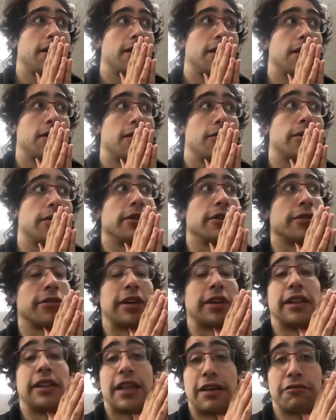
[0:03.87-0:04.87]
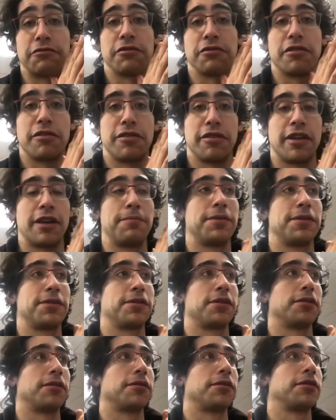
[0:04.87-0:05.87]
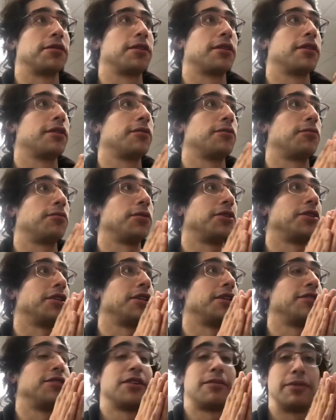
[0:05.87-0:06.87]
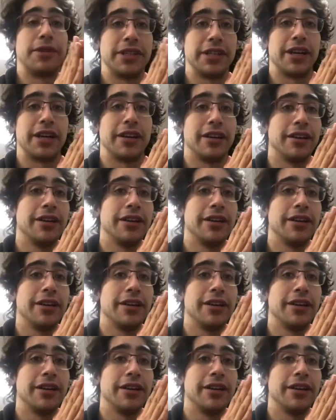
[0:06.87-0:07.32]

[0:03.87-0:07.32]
11th episode, which is number 10.